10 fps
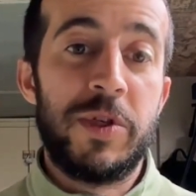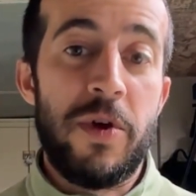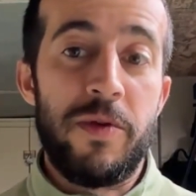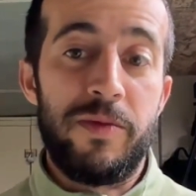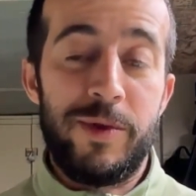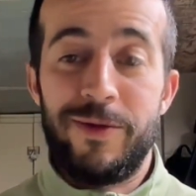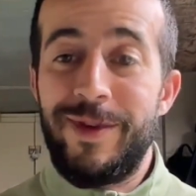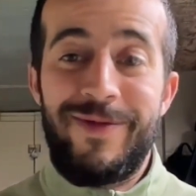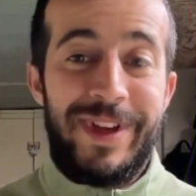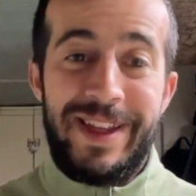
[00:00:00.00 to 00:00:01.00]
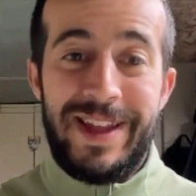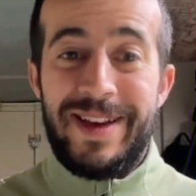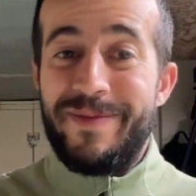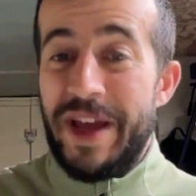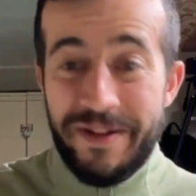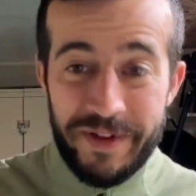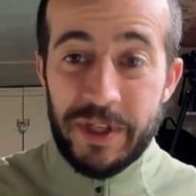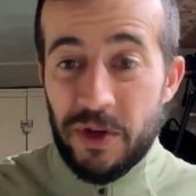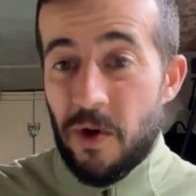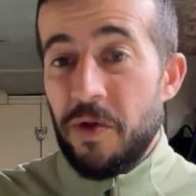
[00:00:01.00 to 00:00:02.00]
So you're even getting
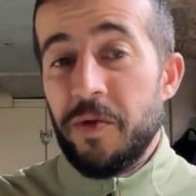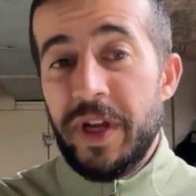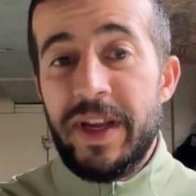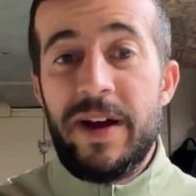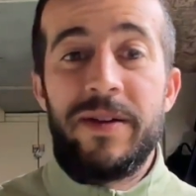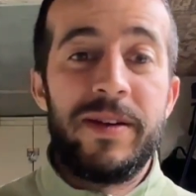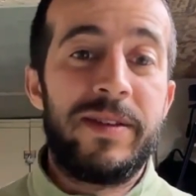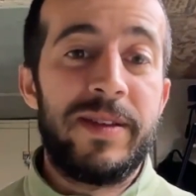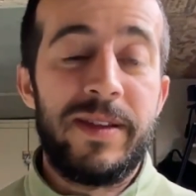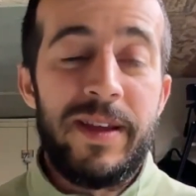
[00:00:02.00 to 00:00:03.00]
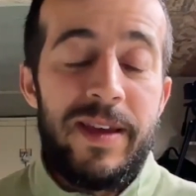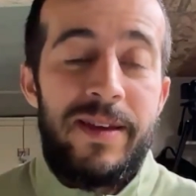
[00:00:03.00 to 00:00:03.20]
benefits all the way down to,